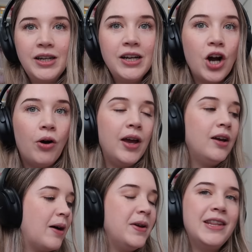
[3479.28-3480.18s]
gonna get going.
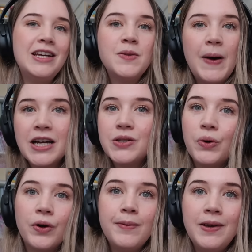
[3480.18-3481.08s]
I mean, these bags will
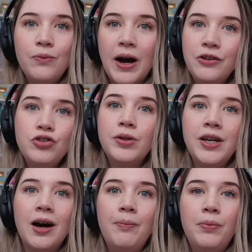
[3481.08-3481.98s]
already be well and truly
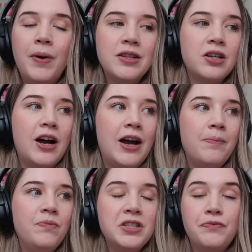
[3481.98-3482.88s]
up by the
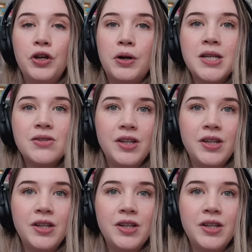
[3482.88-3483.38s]
time this video is